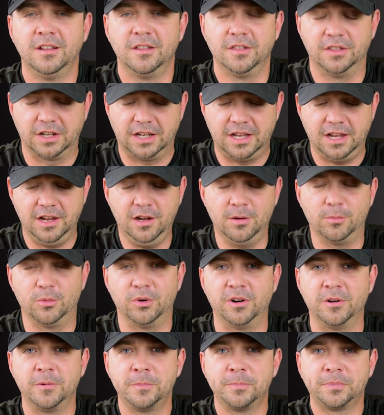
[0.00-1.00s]
the
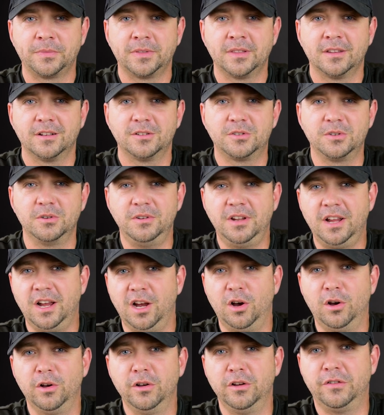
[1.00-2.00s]
camera. So
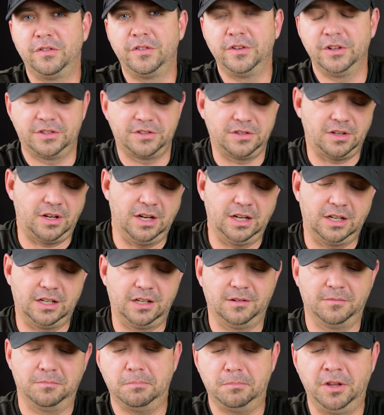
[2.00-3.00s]
now if it's
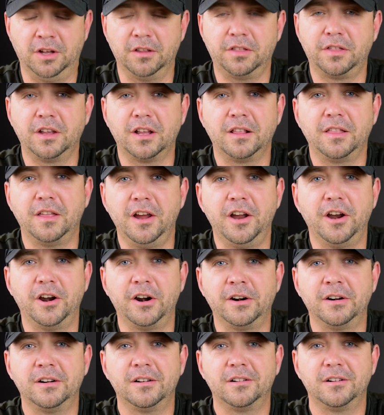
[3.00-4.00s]
like nothing
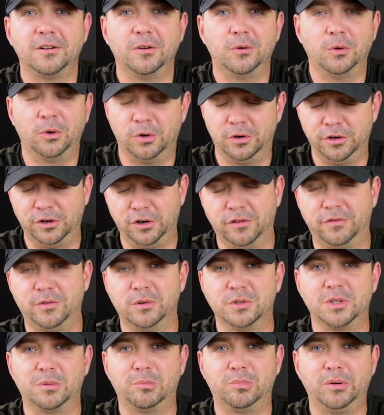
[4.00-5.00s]
there, or if it
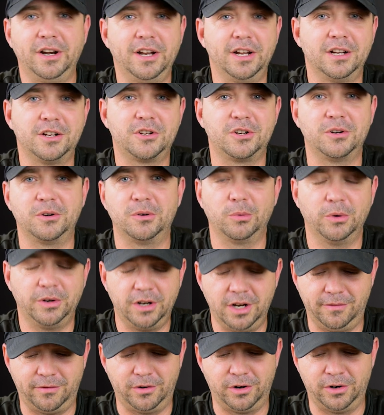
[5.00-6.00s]
was a branch or
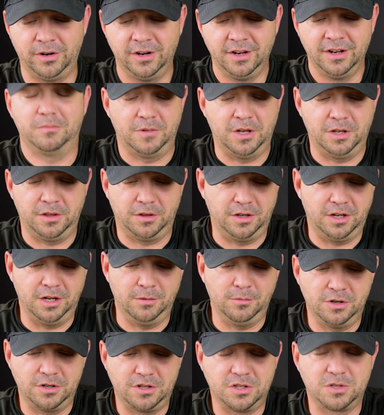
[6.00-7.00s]
whatever, and the
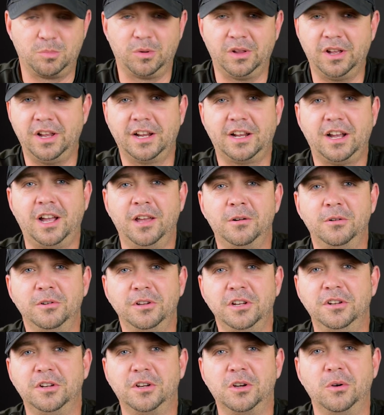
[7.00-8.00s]
image is blank, I don't
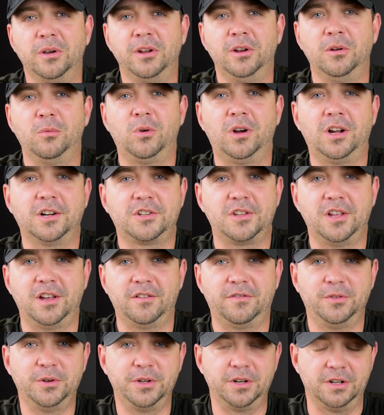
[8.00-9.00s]
need to go in and watch
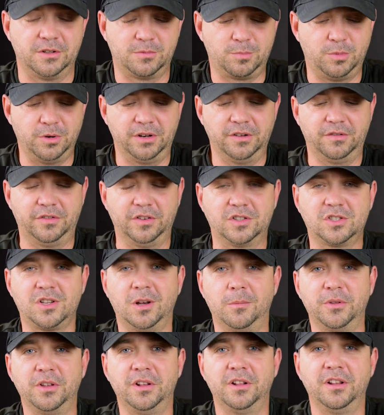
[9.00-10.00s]
that footage. But if it's
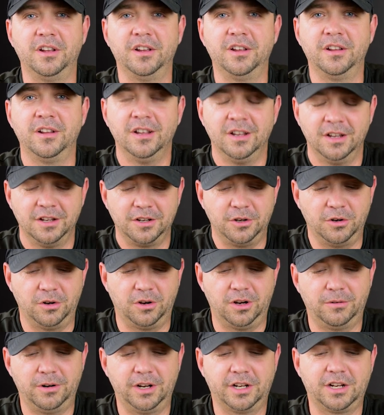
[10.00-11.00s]
something that,
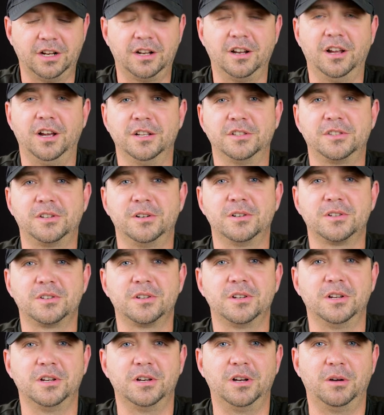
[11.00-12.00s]
I recognize there's
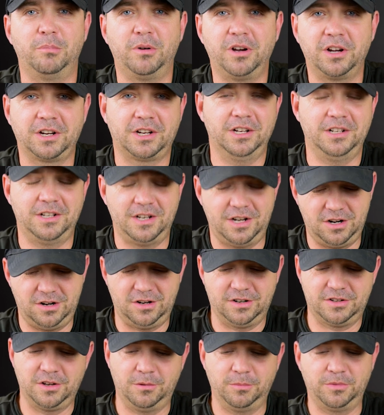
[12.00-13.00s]
a buck in there
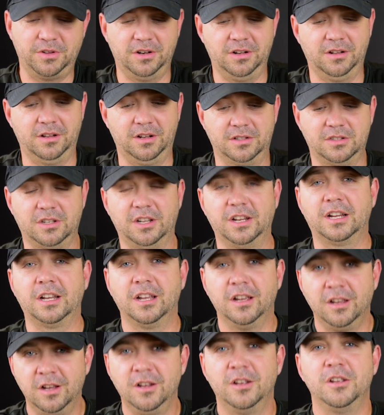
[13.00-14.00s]
or something, and it's
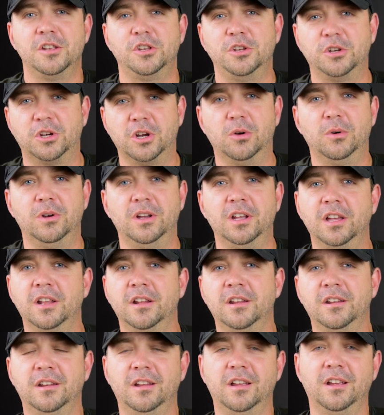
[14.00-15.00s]
like, you go
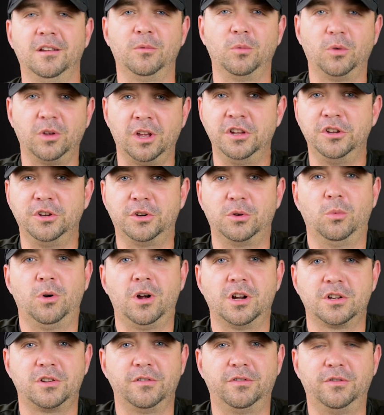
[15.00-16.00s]
in and you can
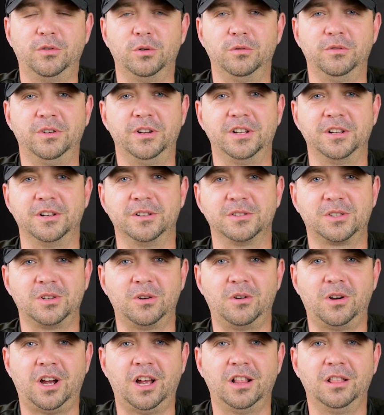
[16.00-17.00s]
watch the full video.
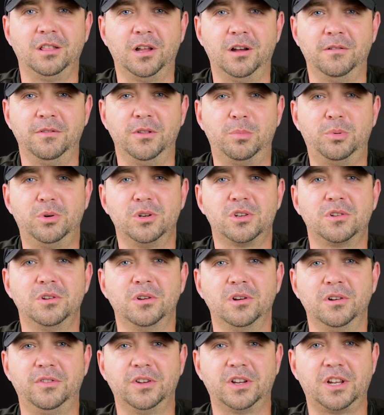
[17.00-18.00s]
So I love the push
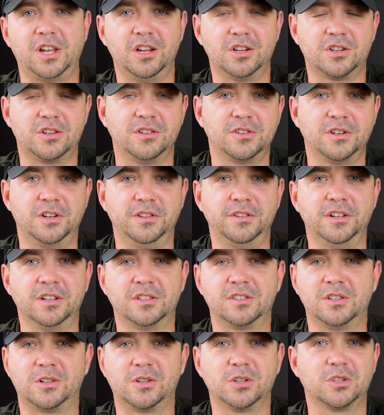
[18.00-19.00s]
notifications on
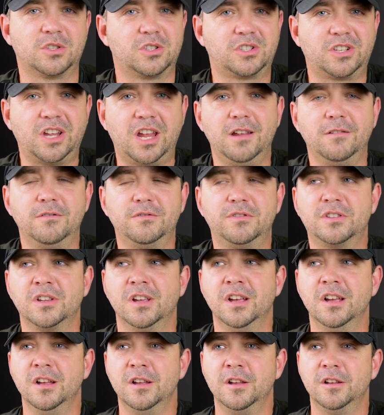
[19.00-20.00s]
this. It just saves
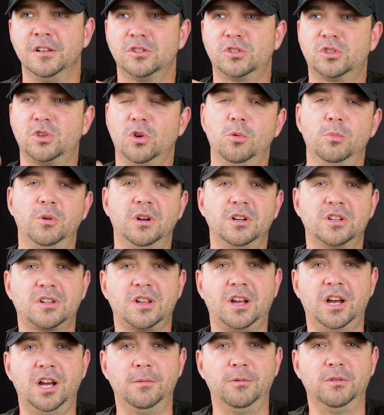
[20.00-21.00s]
so much
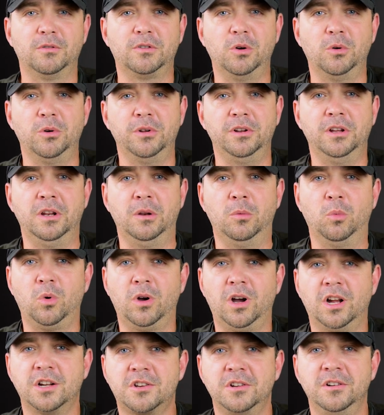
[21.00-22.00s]
time of going in and
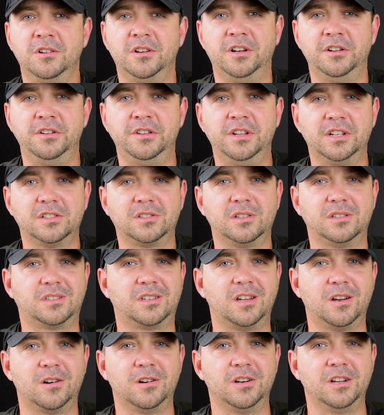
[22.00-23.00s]
watching
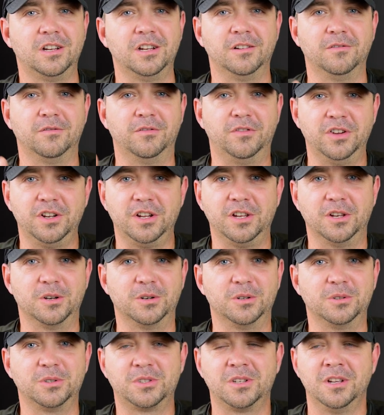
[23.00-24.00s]
unnecessary
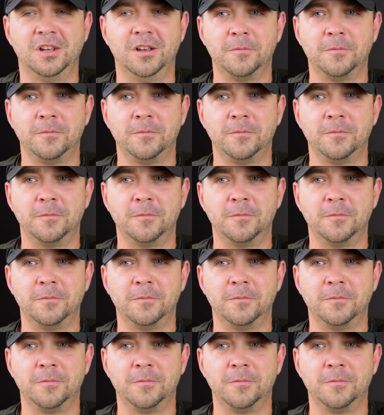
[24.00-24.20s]
videos